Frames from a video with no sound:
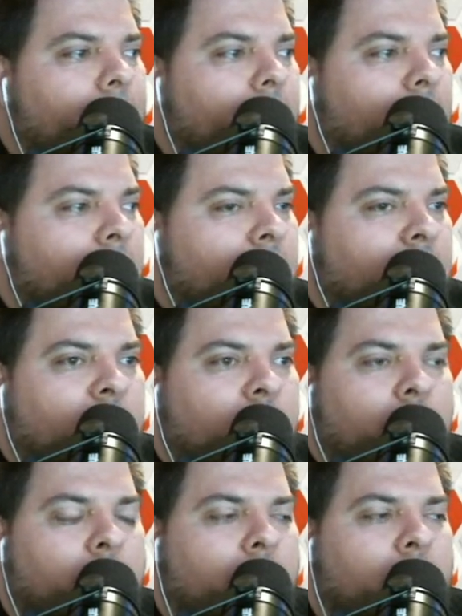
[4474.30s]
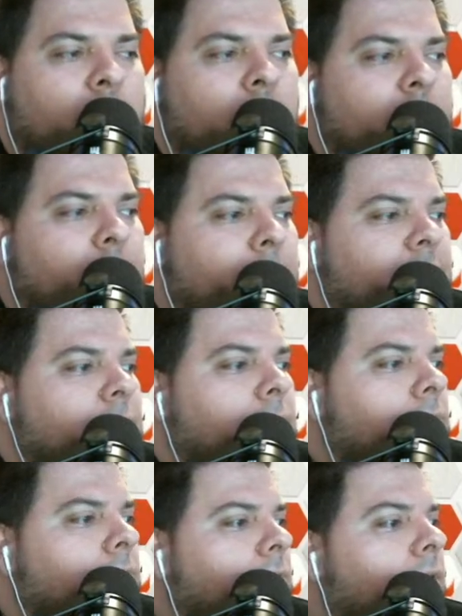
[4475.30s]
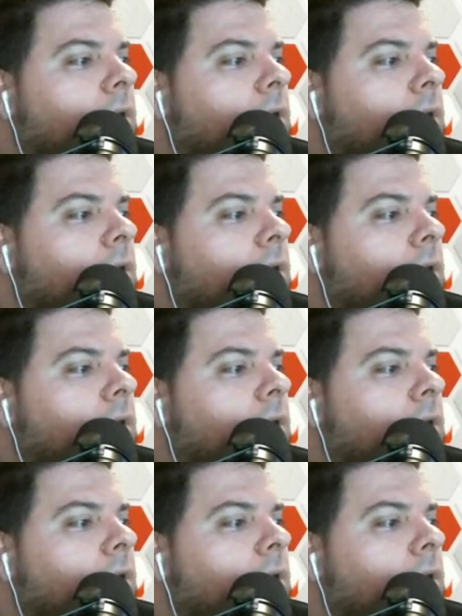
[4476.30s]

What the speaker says: Because that's what I put in there as a placeholder.